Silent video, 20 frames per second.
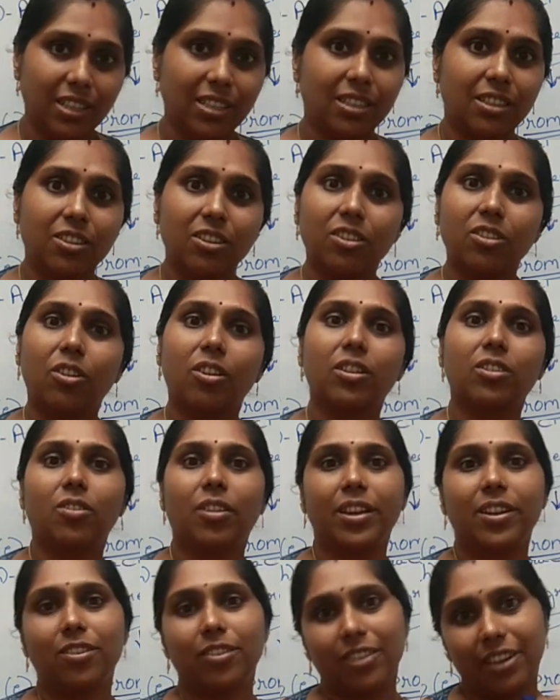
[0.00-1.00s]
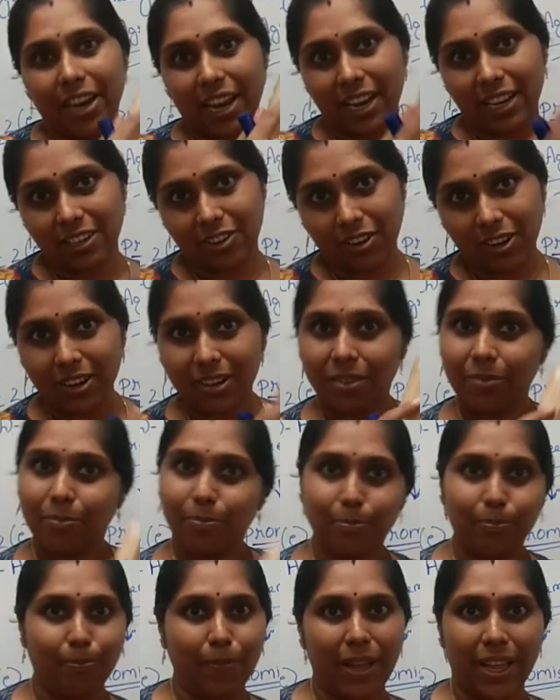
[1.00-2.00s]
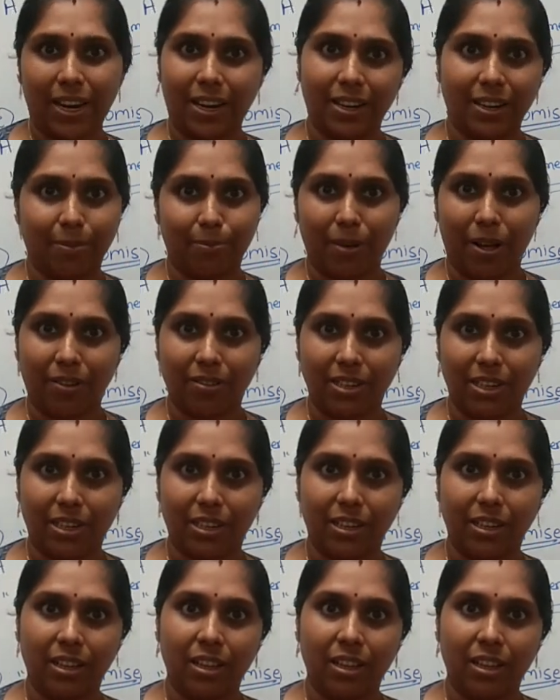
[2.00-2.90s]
is you're not going to tell your parent about it.